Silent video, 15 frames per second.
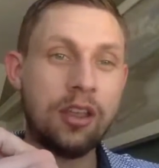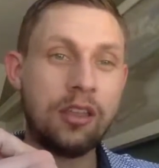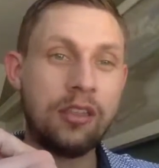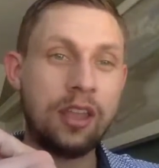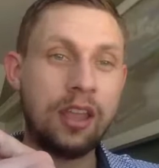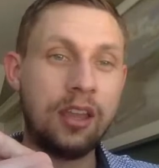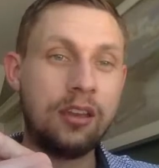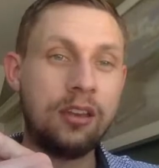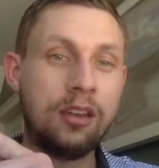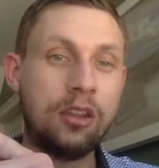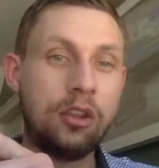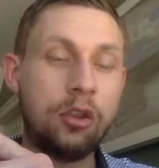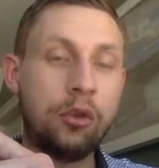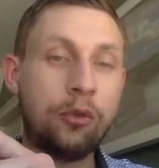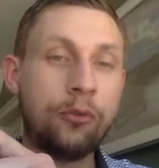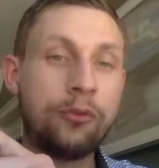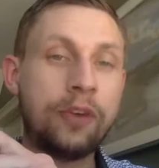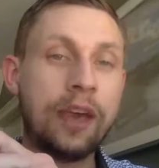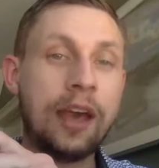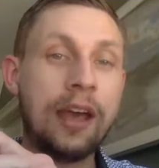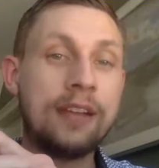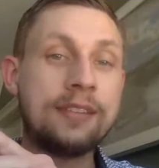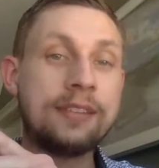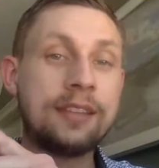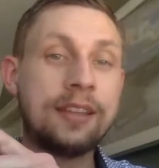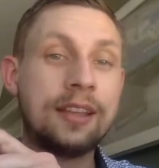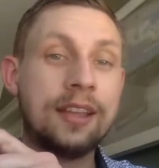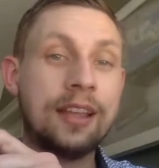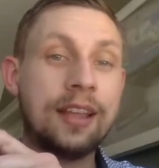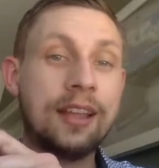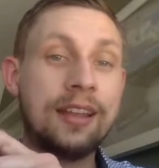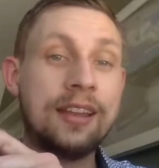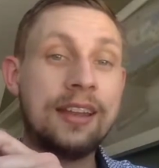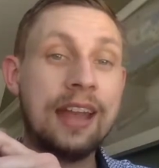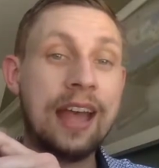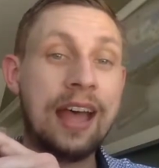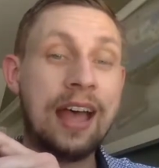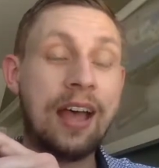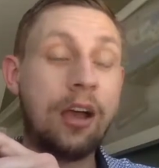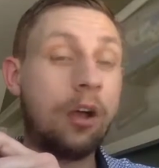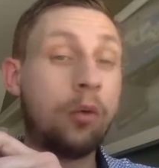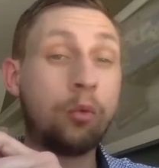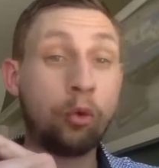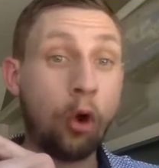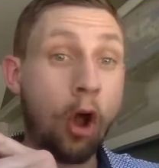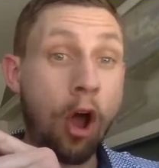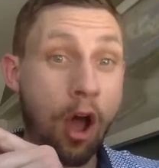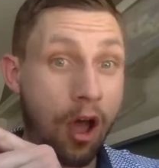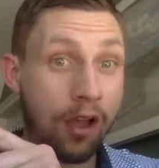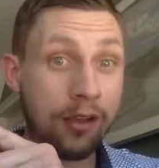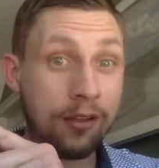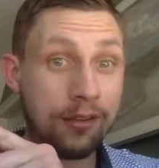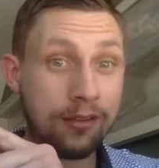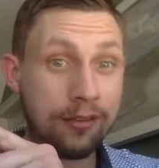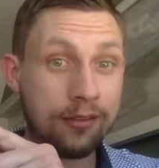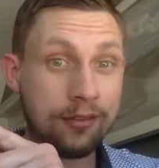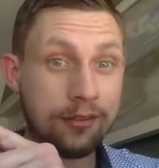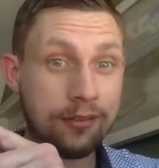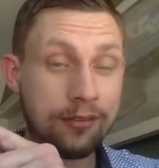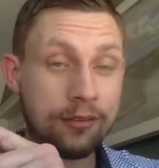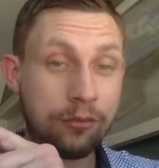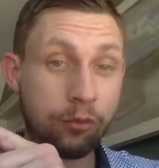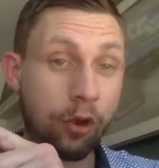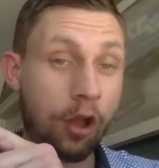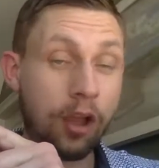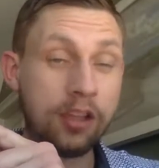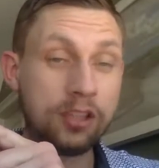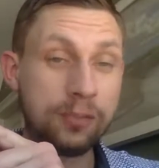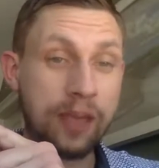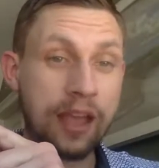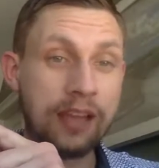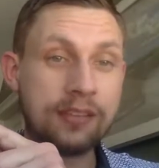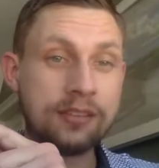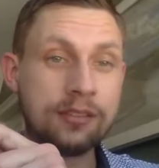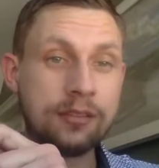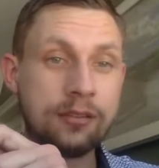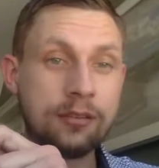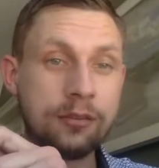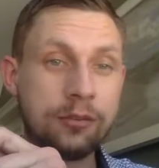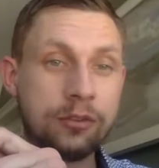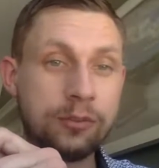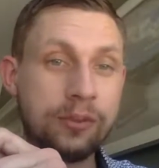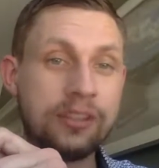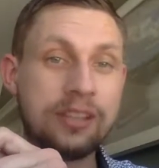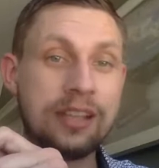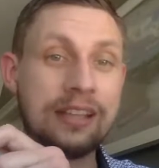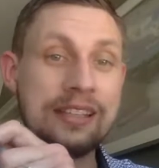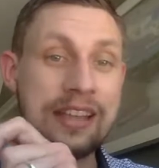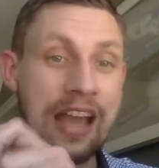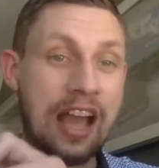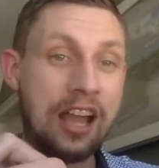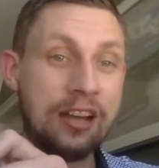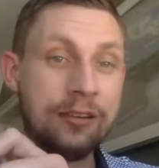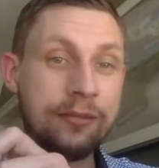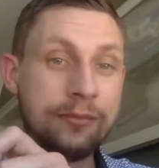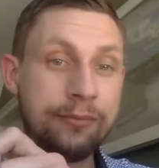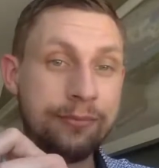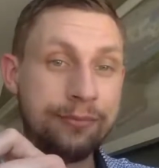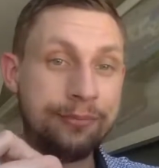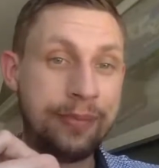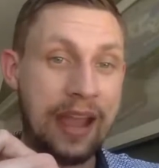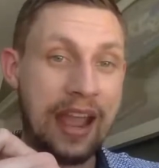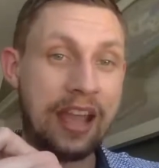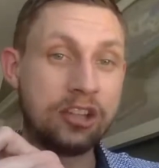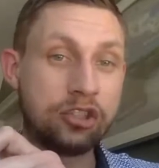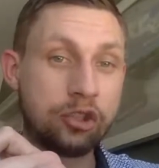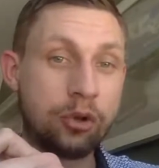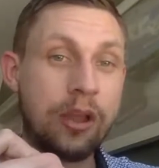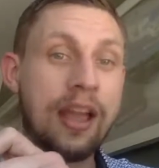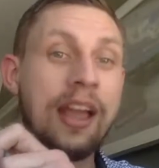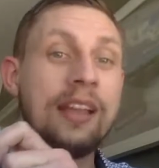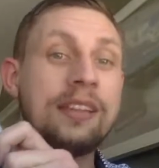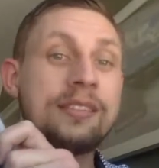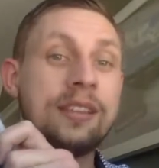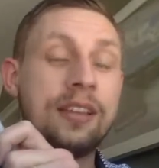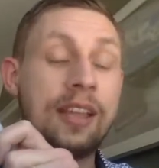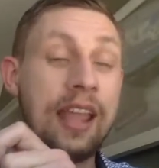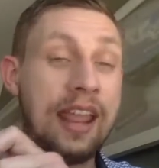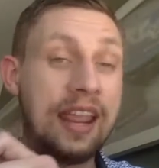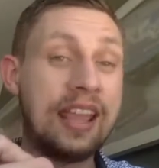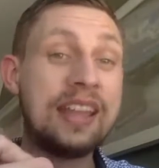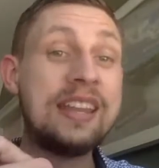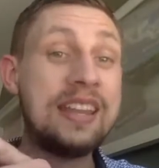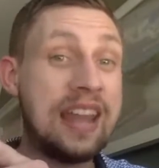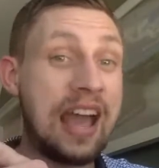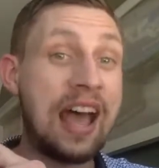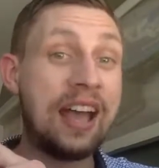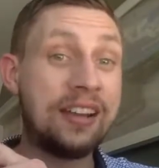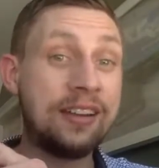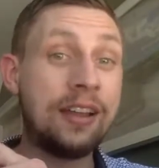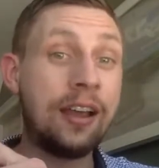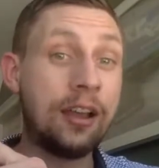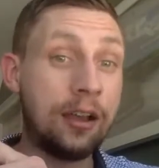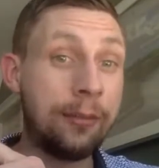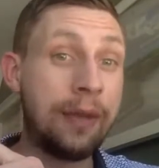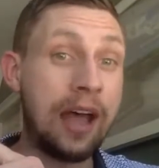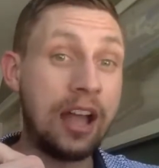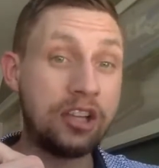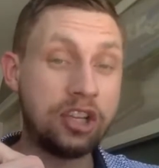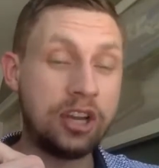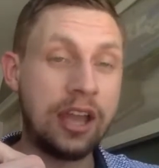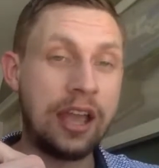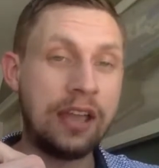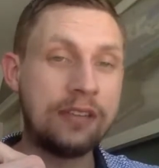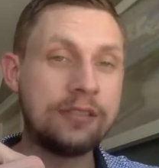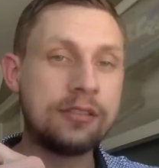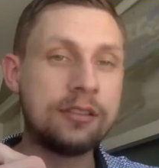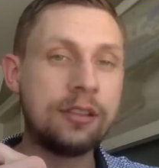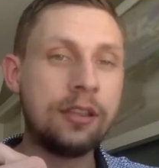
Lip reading: Then you've got not raw. Raw is best, which means like non-pasteurized and non-homogenized.